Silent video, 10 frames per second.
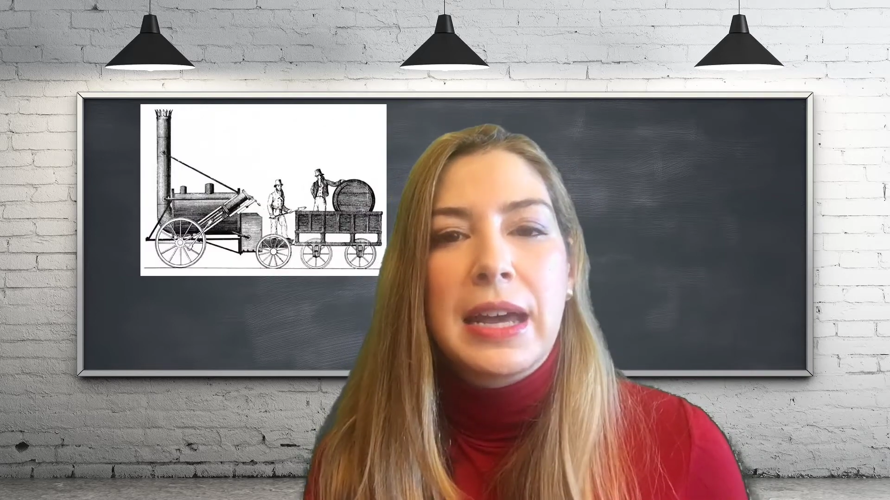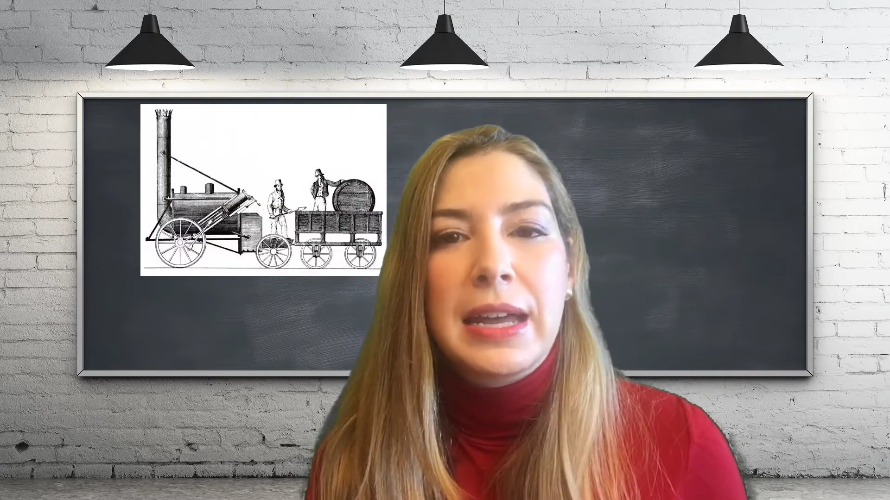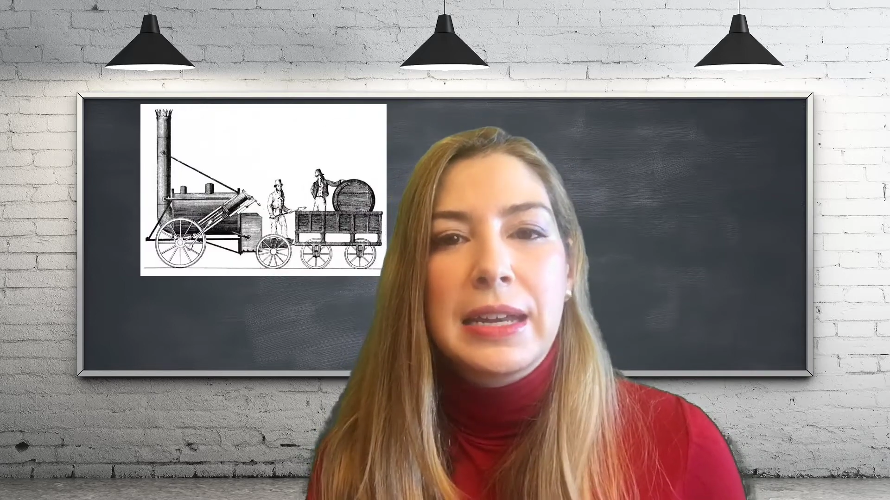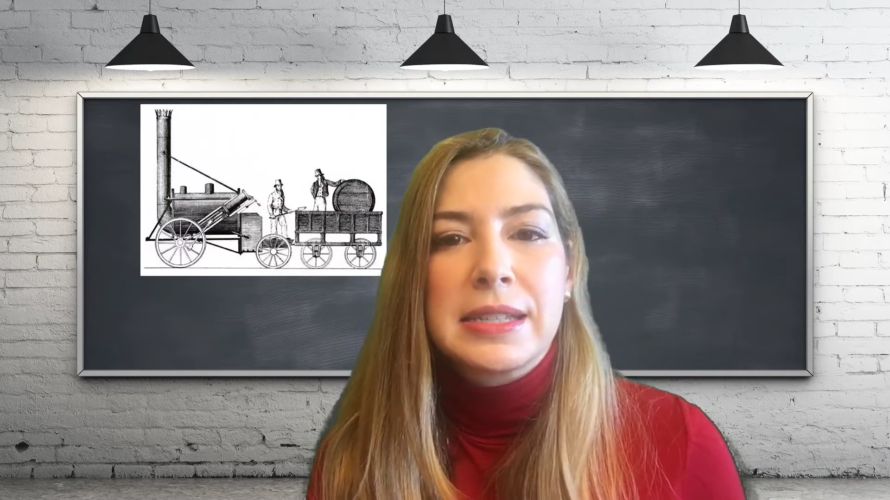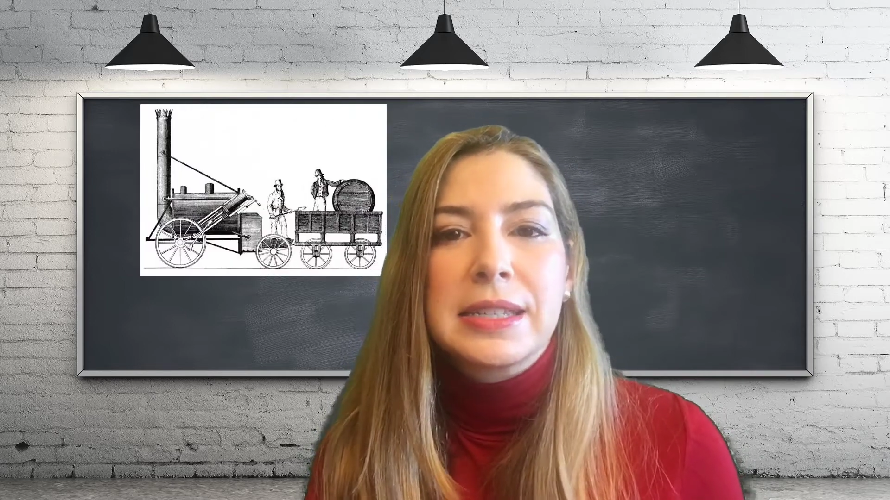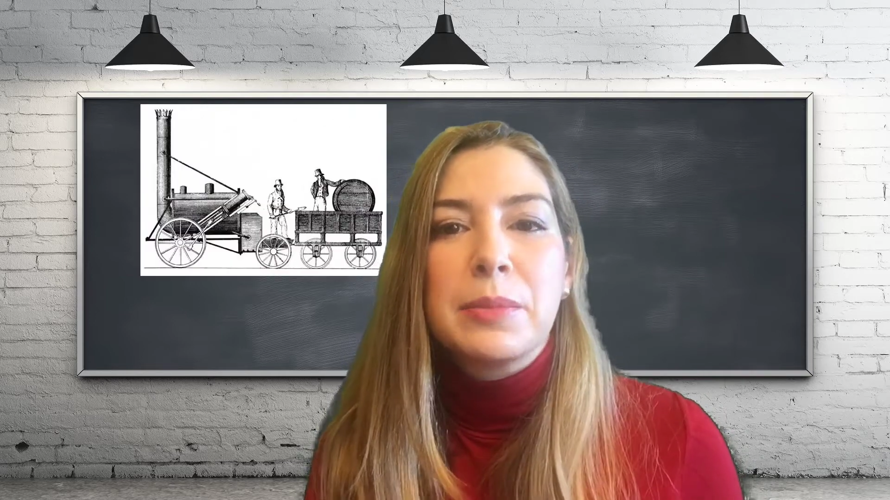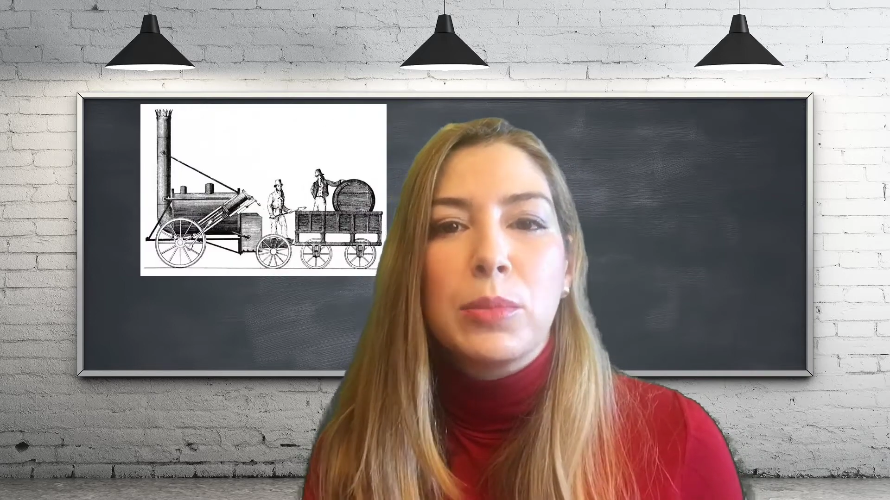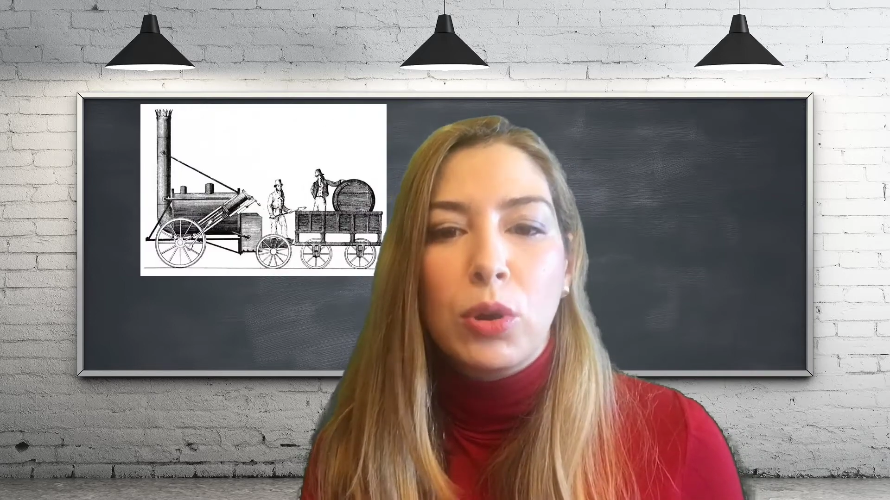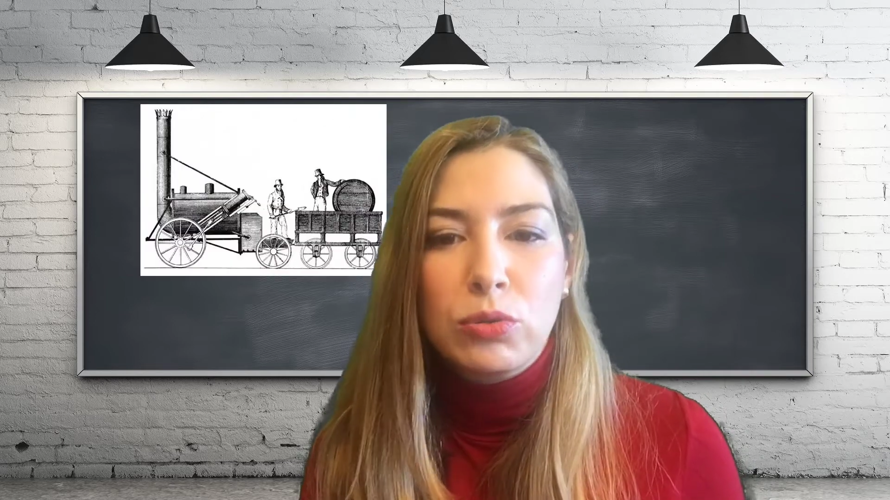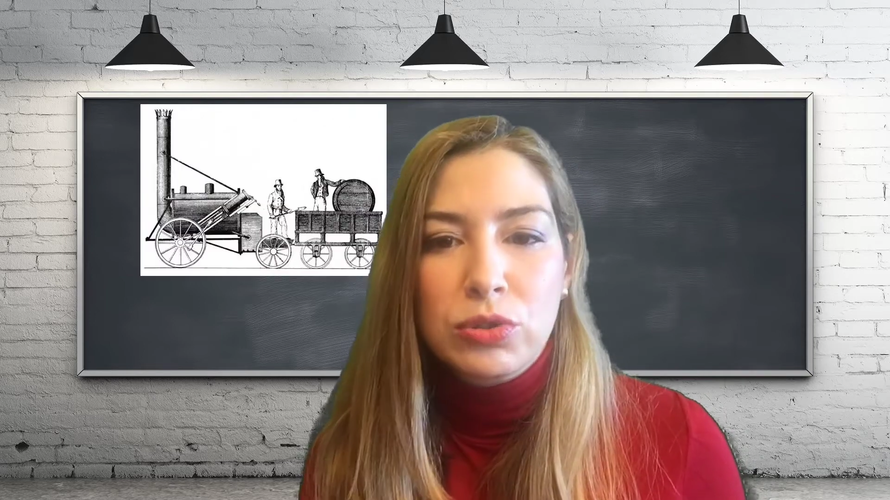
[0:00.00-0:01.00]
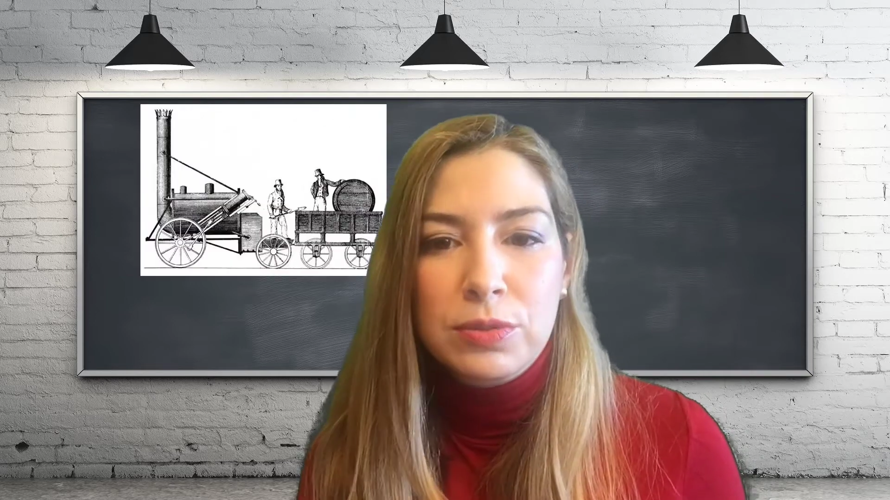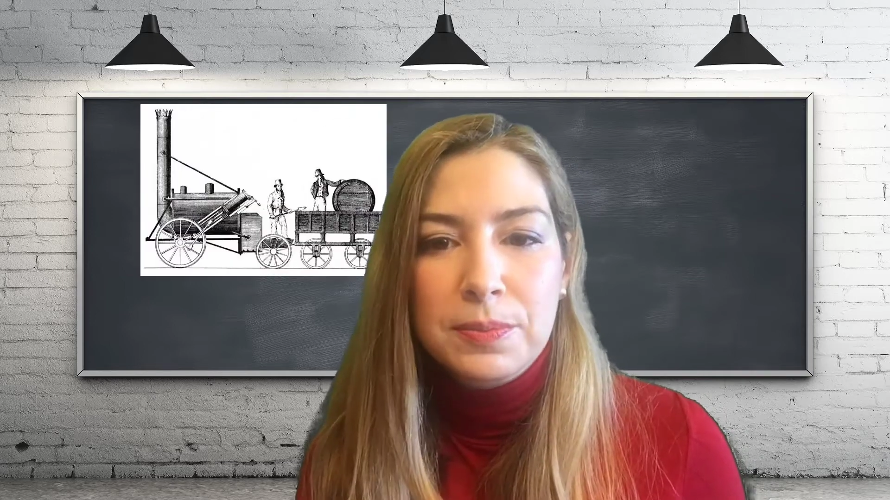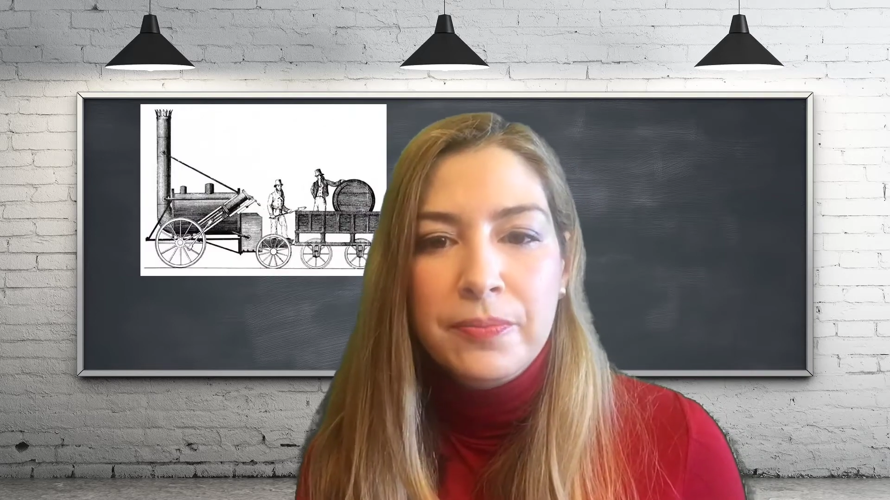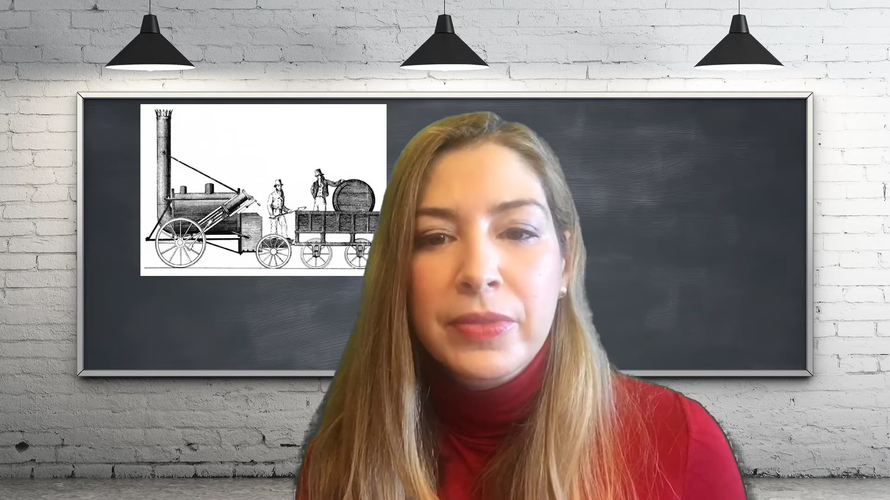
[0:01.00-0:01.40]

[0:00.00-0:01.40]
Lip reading: and steamboats.